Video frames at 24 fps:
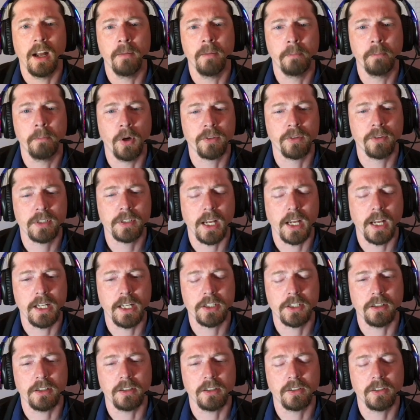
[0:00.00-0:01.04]
Both sides
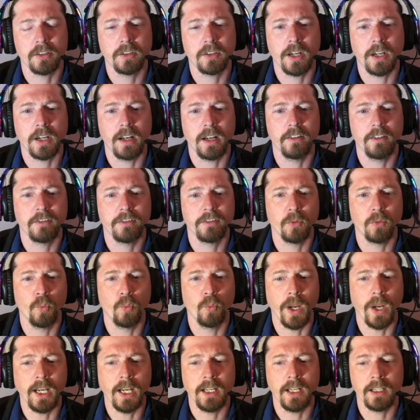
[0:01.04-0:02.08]
are kind of
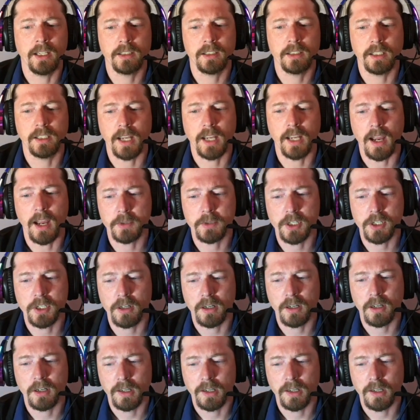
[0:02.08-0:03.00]
waiting to capture.